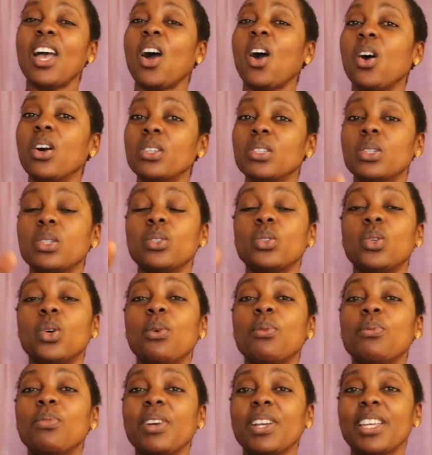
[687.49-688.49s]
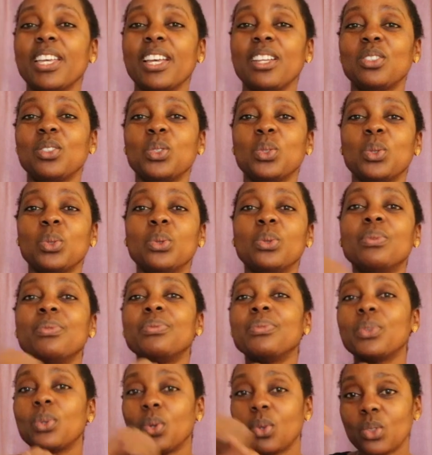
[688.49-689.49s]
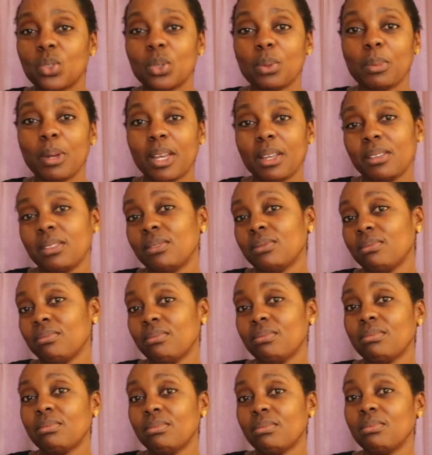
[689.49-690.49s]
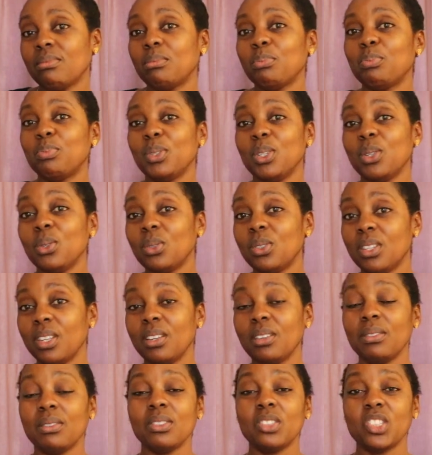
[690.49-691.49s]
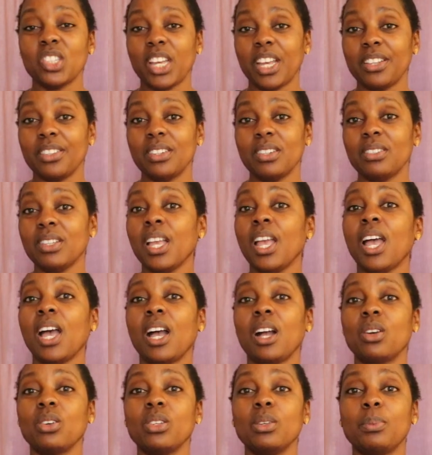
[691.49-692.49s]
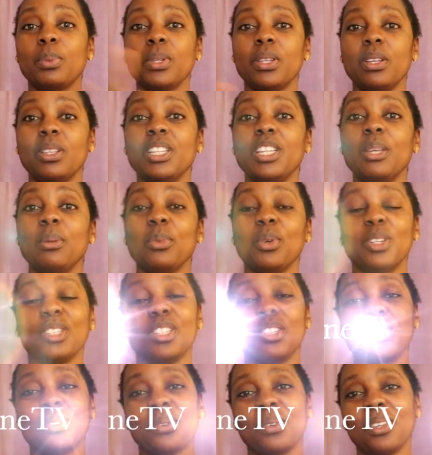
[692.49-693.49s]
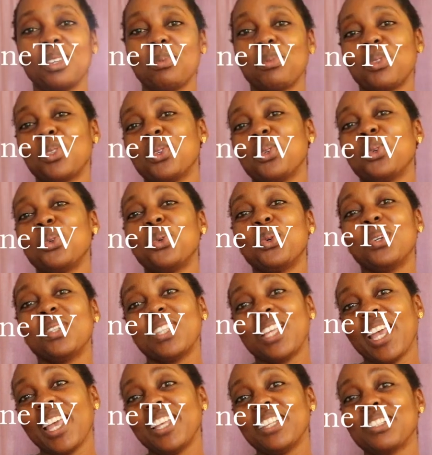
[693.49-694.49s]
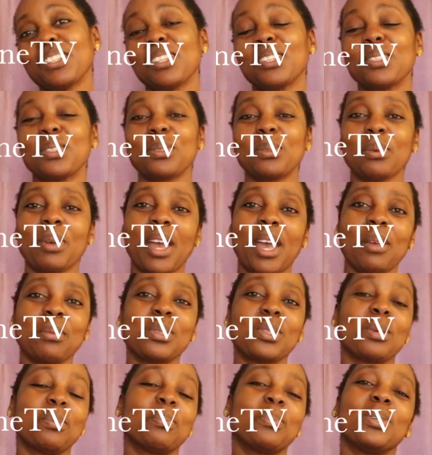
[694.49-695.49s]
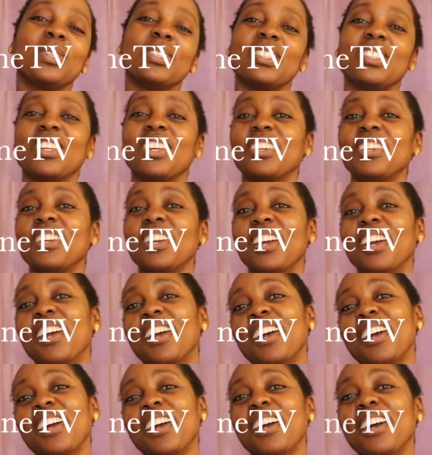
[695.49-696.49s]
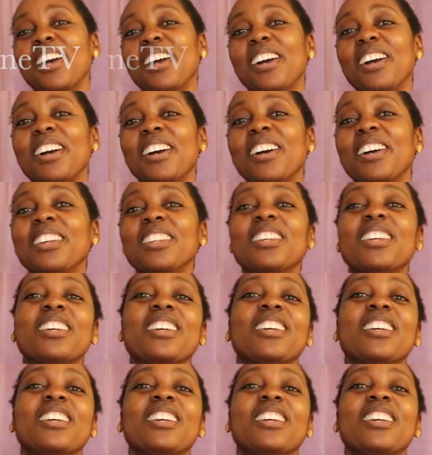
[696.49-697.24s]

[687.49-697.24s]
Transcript: Also, don't forget to go to my beauty channel. I'm going to put a name on the screen. So go there and subscribe. Support your girl.